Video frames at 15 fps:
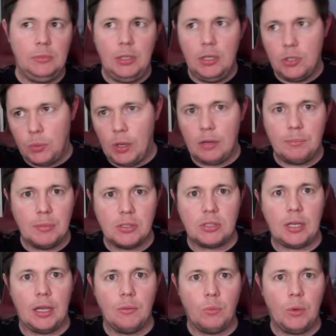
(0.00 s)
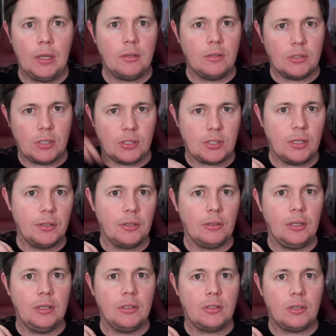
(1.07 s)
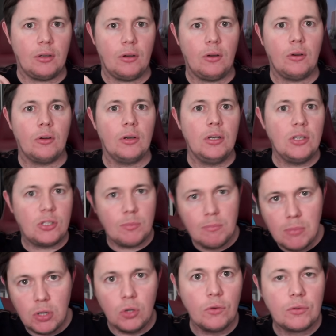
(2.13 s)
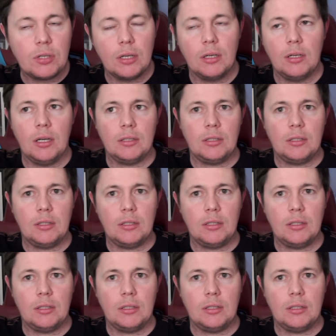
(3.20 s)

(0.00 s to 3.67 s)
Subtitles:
in 12 months' time, whether it's at Sunderland or he's moved. I